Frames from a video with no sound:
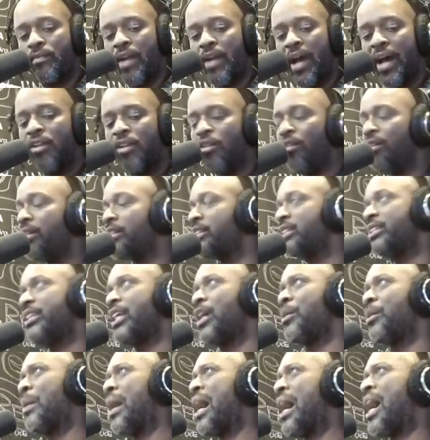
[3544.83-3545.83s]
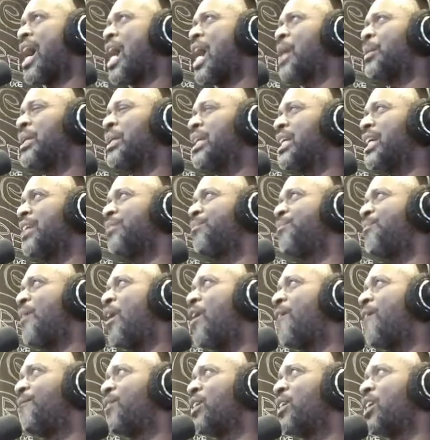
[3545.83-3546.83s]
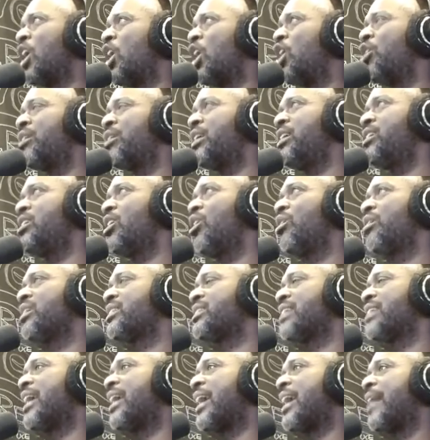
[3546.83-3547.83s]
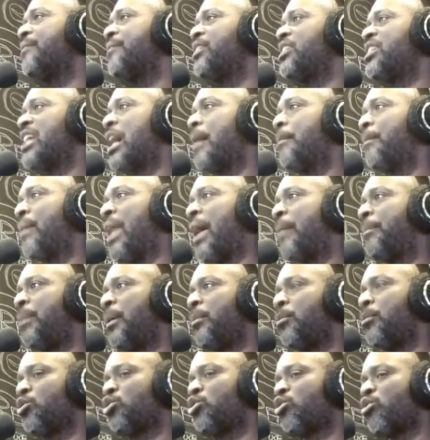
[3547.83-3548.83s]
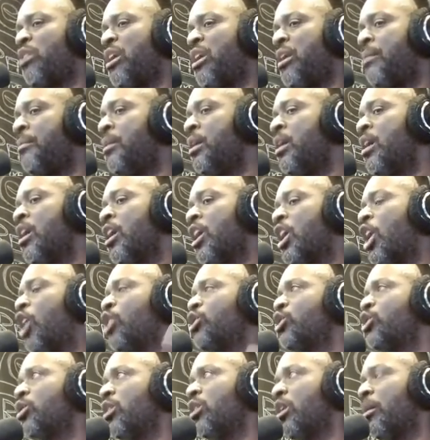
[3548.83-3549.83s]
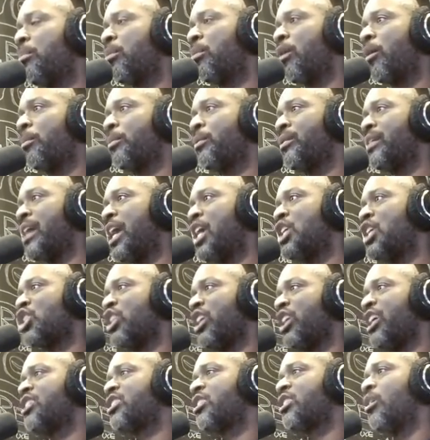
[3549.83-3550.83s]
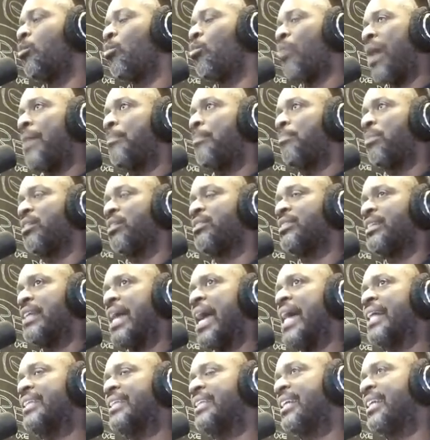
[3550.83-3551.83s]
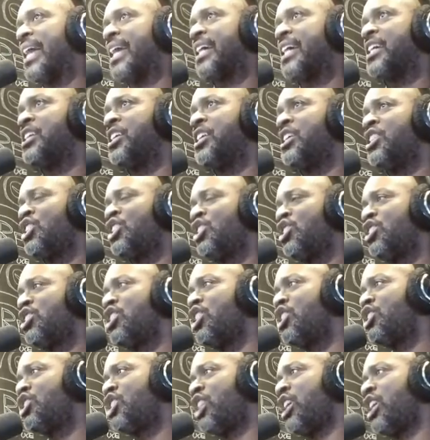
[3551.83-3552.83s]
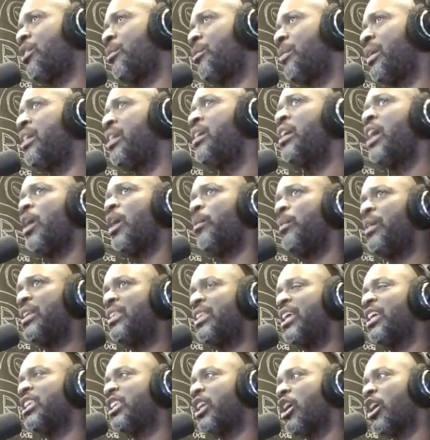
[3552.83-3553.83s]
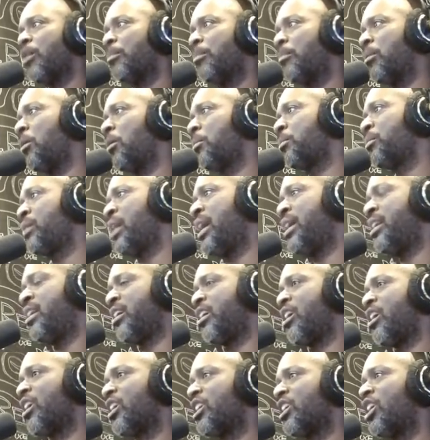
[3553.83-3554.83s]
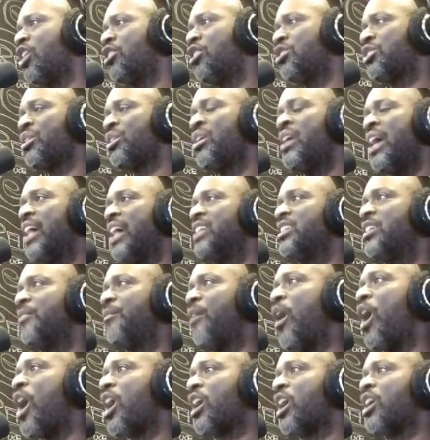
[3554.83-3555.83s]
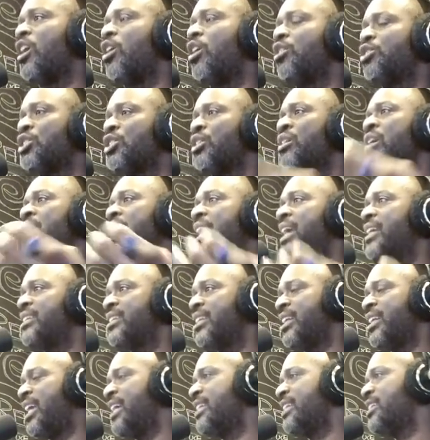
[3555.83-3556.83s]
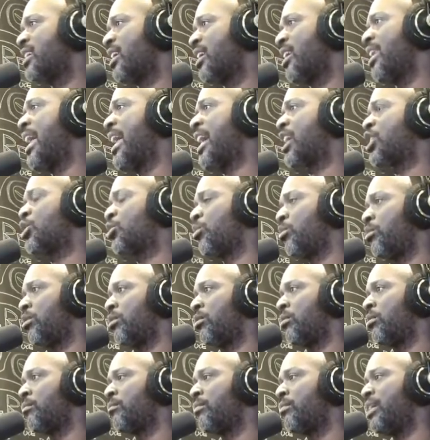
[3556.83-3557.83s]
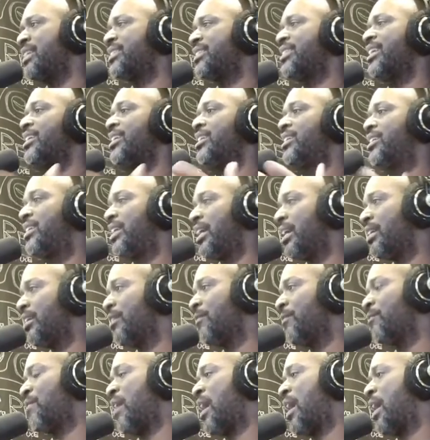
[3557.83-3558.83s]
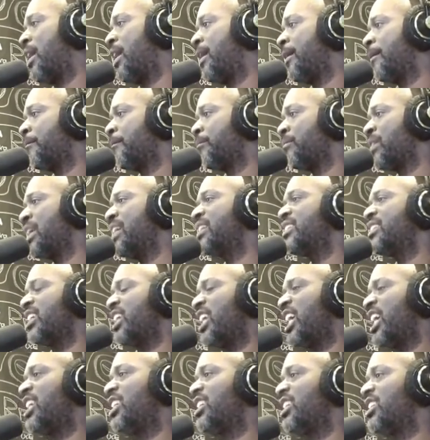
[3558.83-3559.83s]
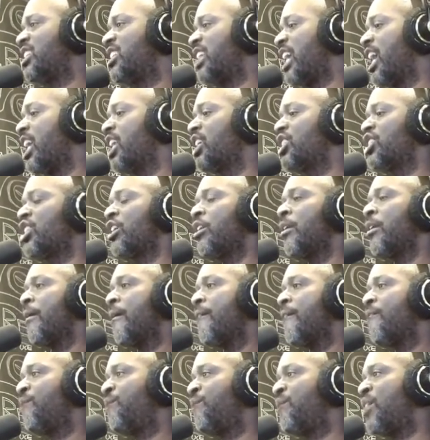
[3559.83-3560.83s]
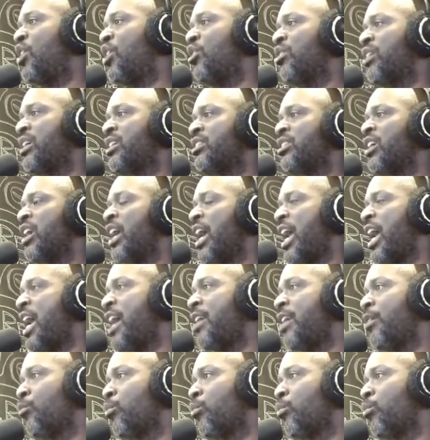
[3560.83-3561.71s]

I don't understand why how we get fought for the okey doke. It's like every time black people scream cultural appropriation, it's some white person acting like a de- degenerate, and we think they're appropriating our culture as if our culture isn't intellectual, isn't dignified, isn't intelligent, focused, and